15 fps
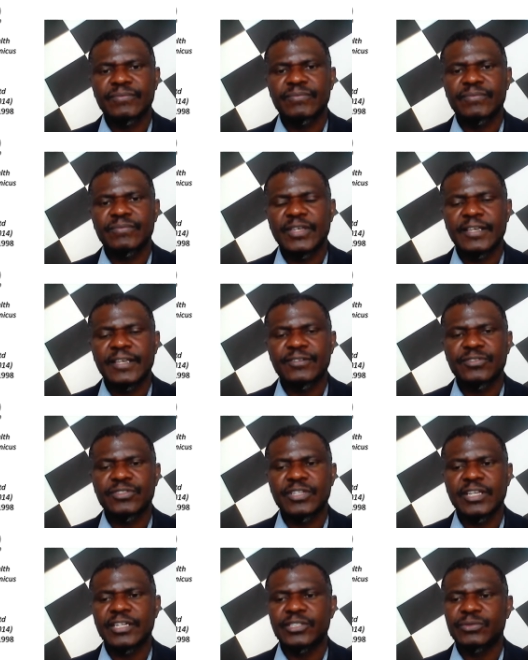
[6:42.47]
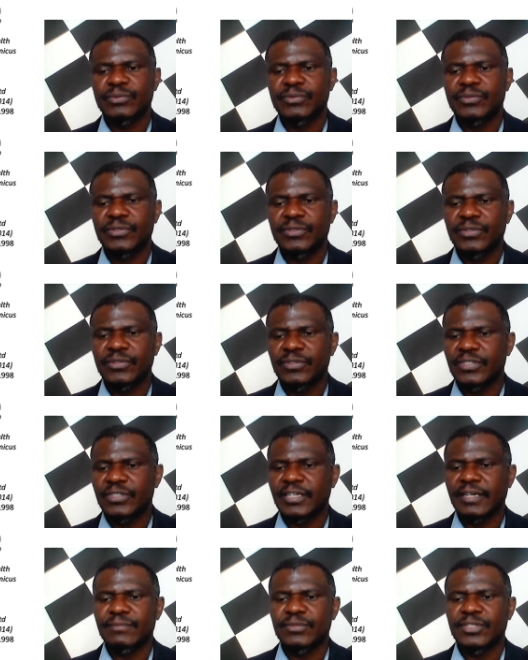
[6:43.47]
case dealt with
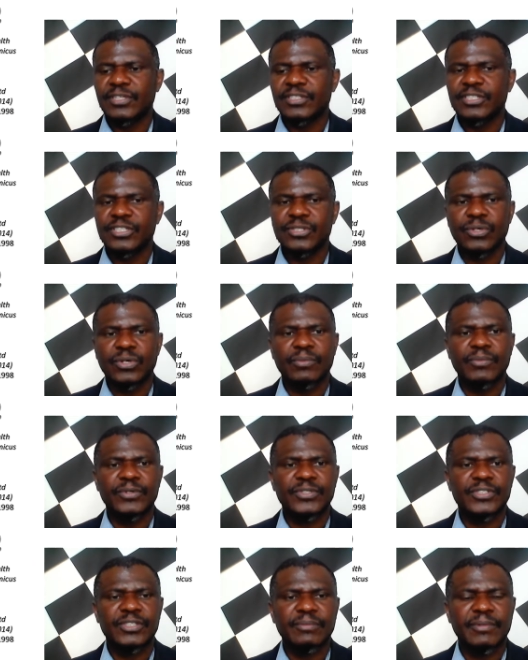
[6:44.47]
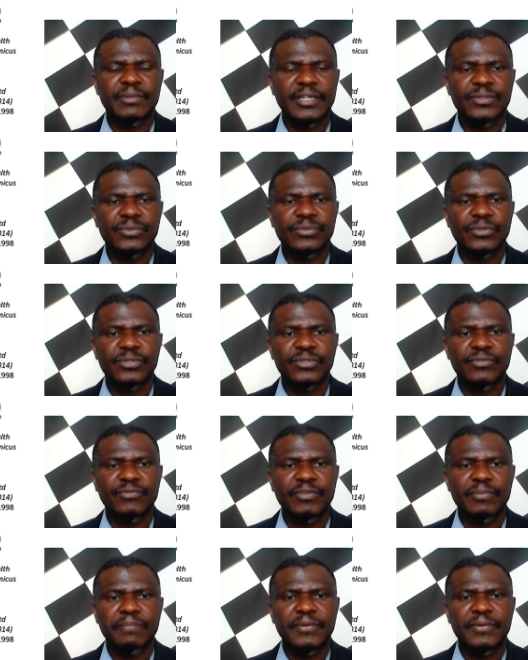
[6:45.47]
circumstances almost similar to those
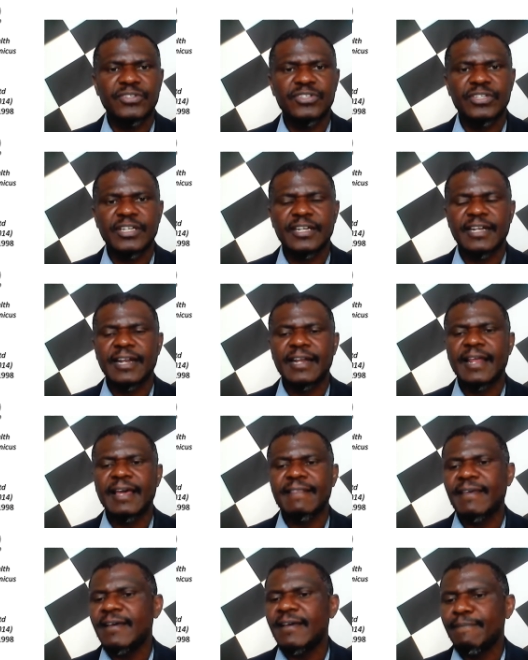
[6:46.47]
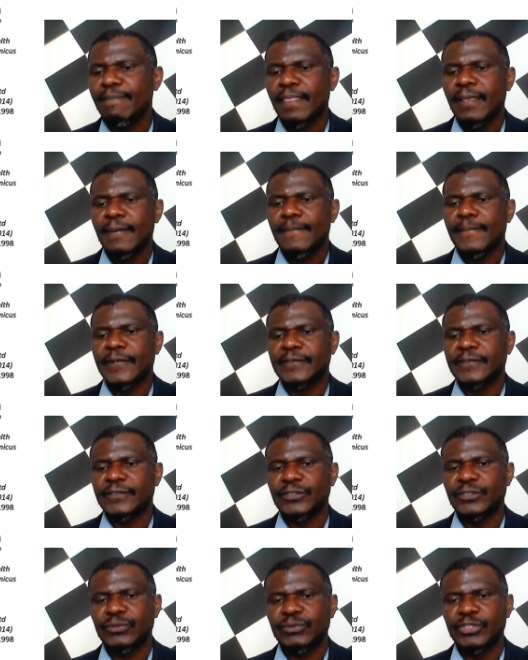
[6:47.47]
of the pinching and another, but
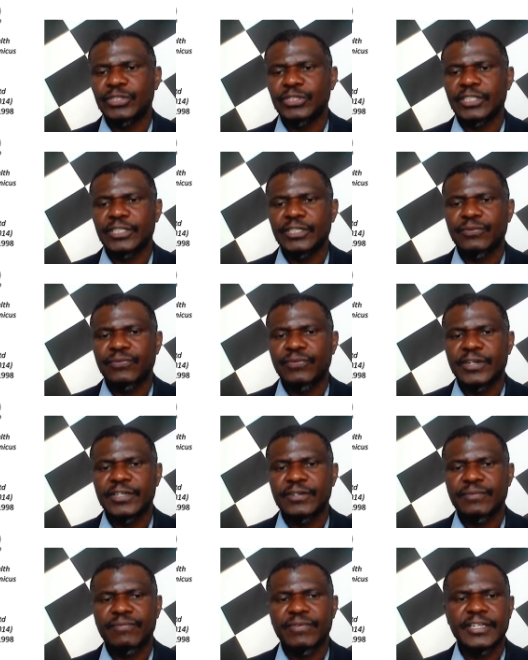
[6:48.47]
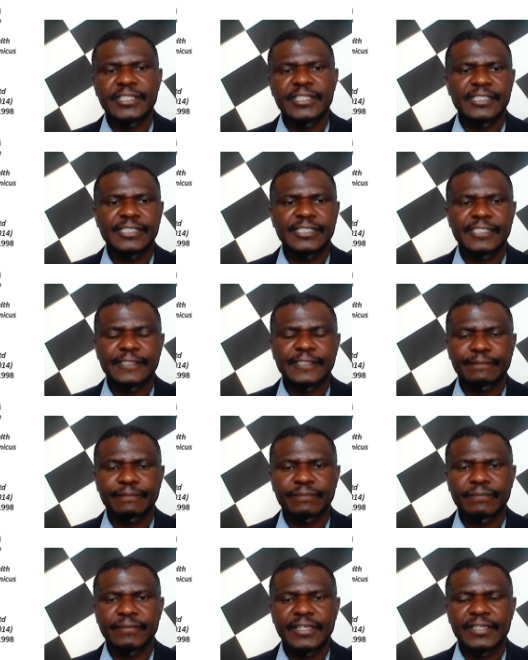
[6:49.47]
it reached a different verdict,
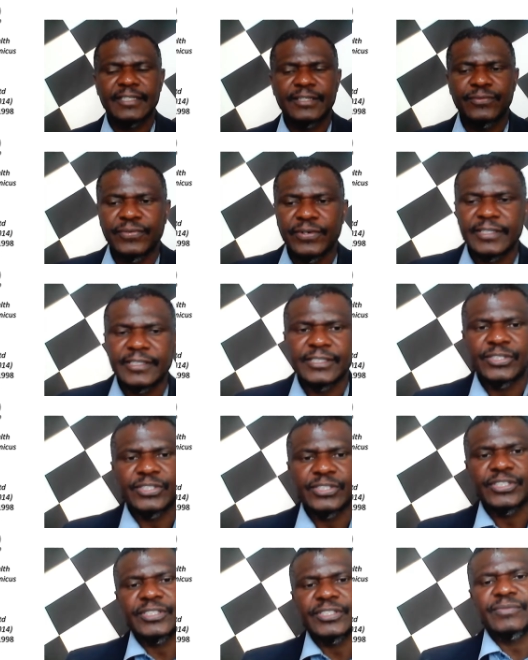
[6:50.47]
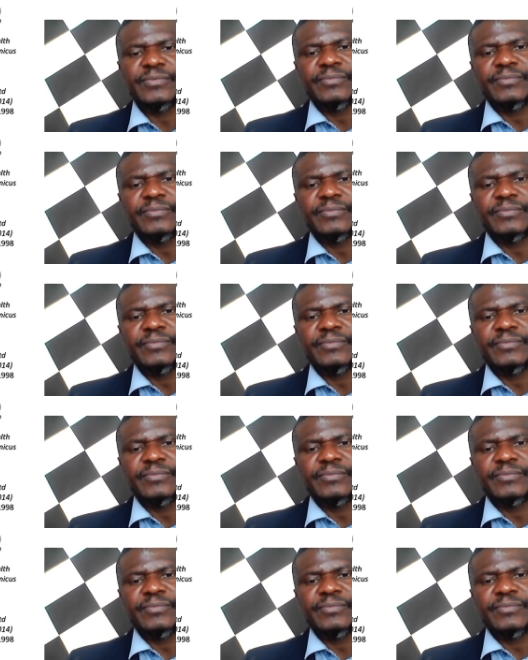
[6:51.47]
a different decision,